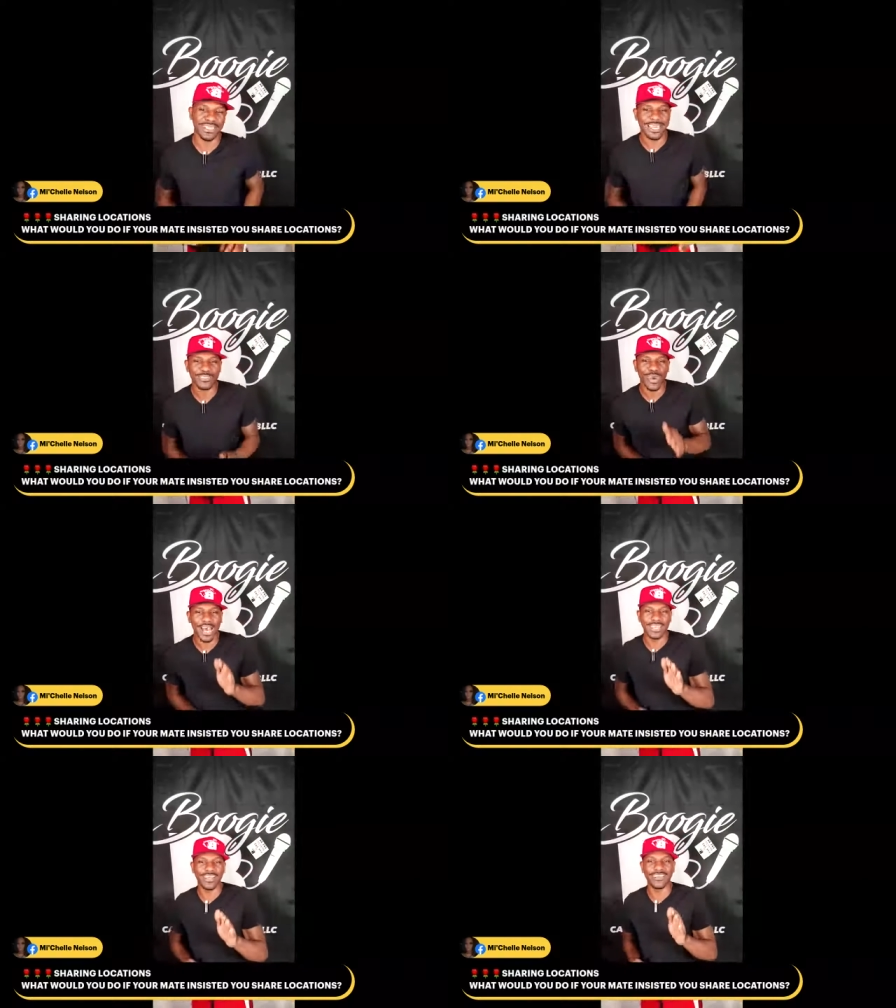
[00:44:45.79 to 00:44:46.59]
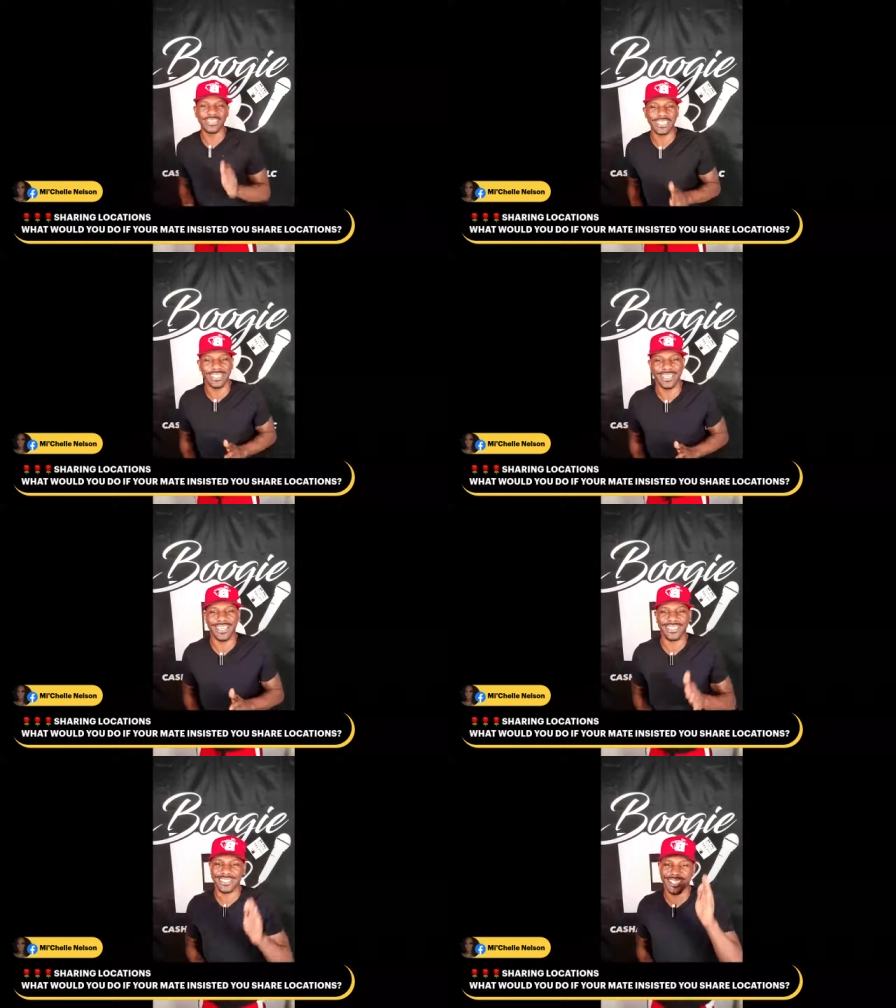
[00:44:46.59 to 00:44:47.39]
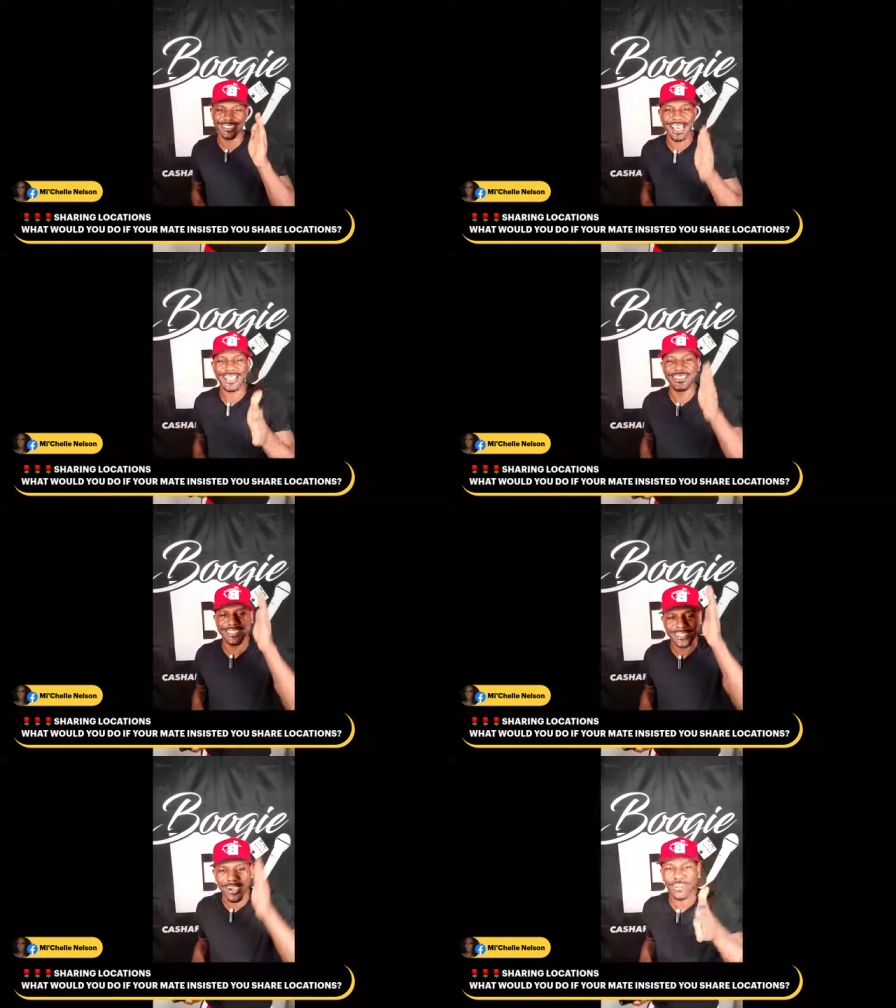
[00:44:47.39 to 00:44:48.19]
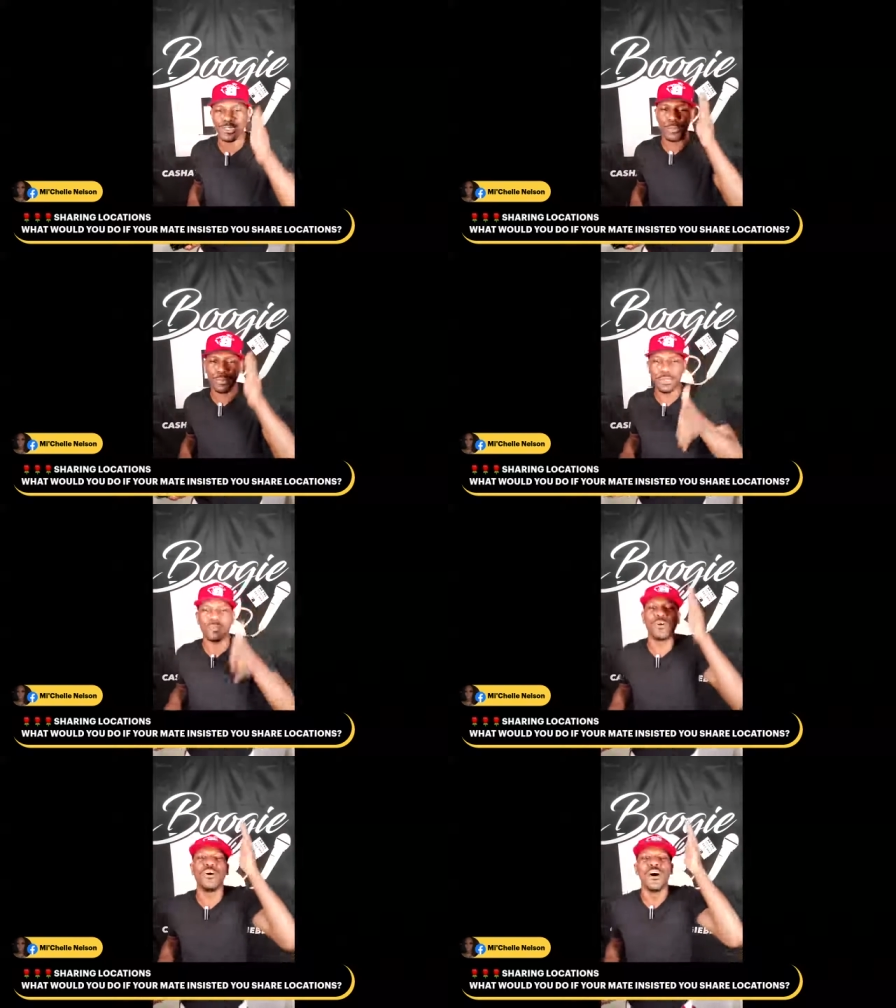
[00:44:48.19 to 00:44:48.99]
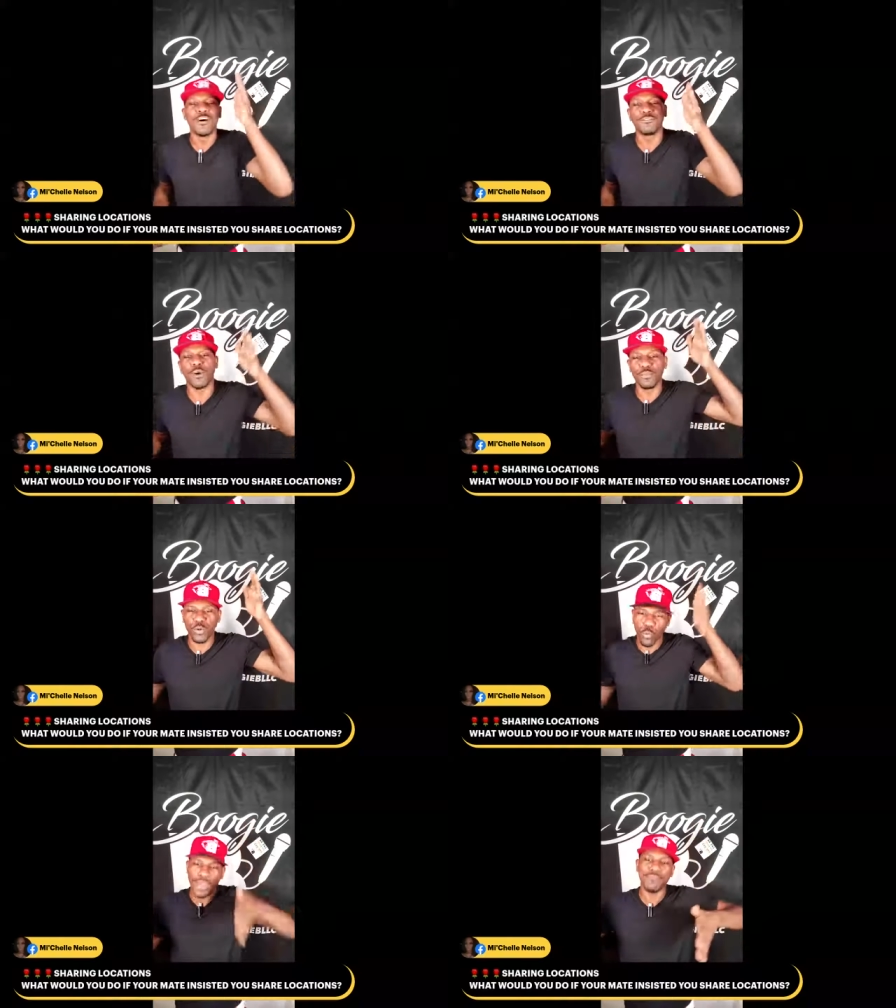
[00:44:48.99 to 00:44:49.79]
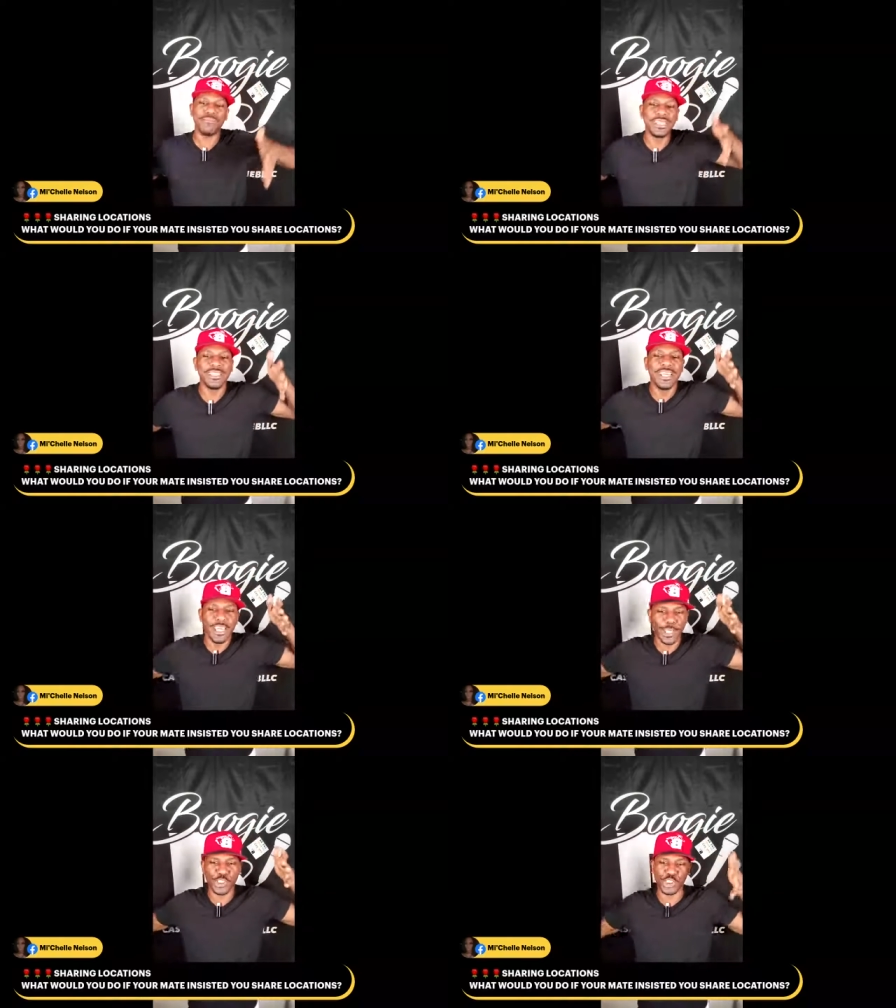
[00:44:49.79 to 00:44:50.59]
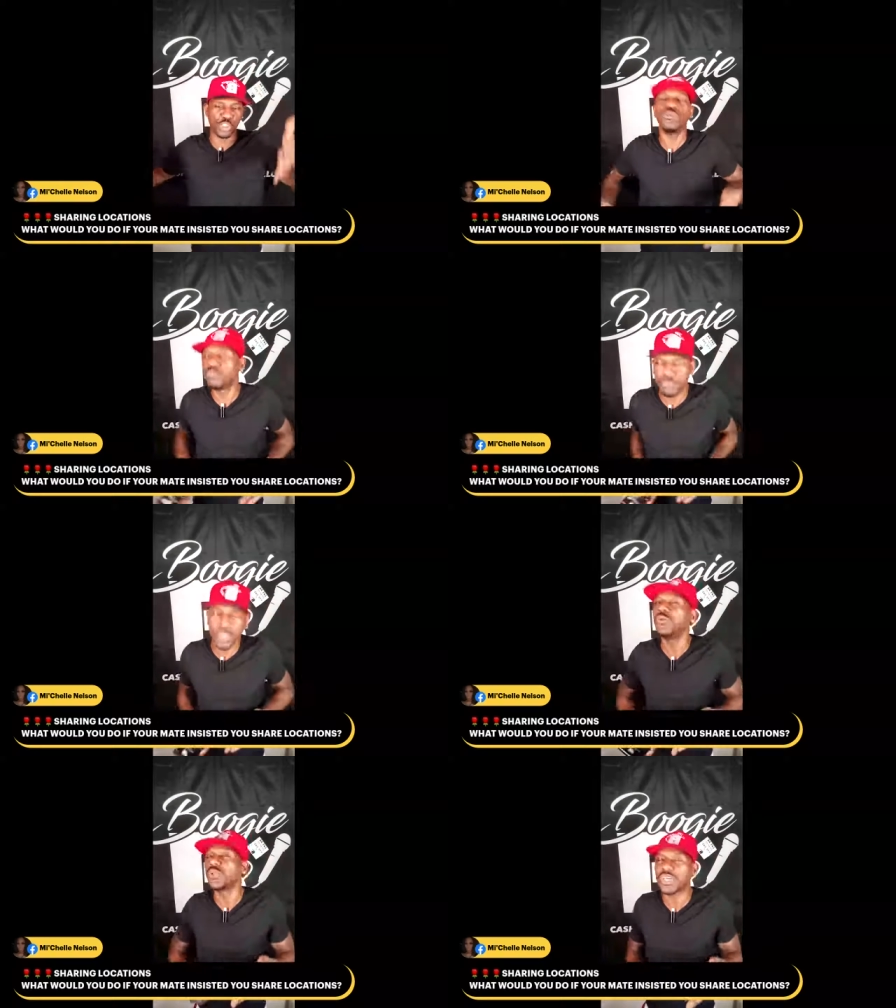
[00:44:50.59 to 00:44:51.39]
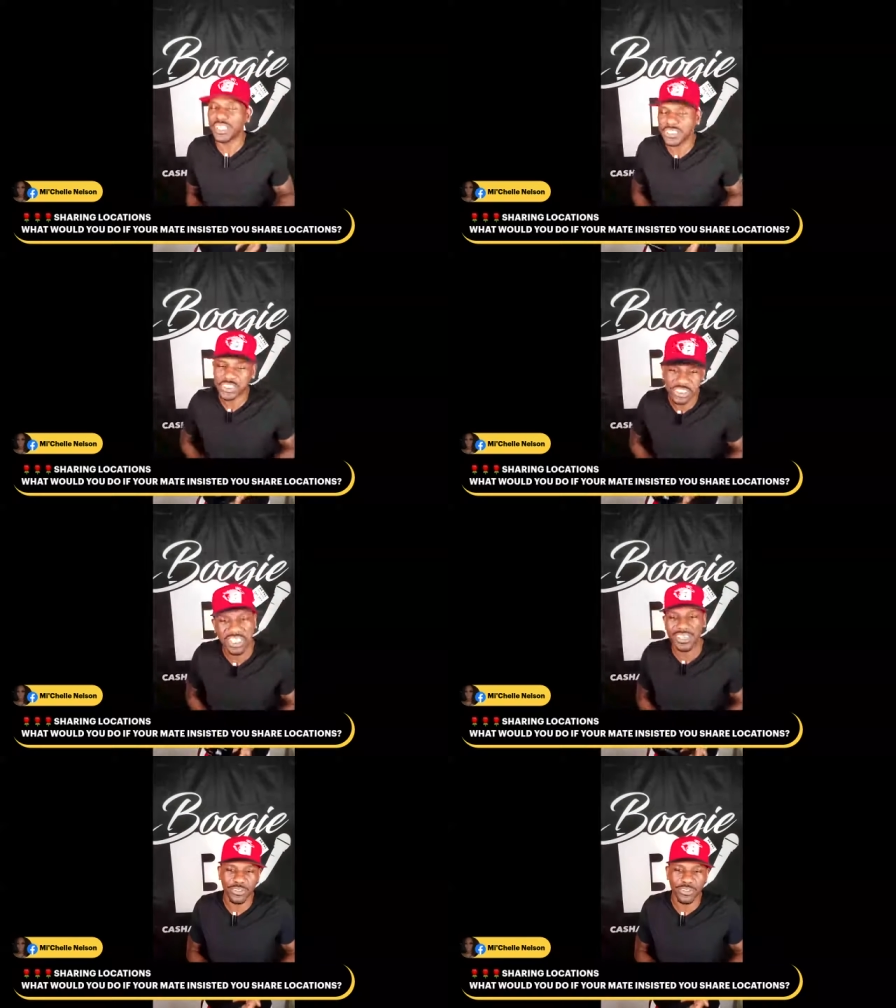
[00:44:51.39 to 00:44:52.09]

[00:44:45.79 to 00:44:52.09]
And that's why I love the internet, because I get to talk to people from Quitman and Shubuta and shit.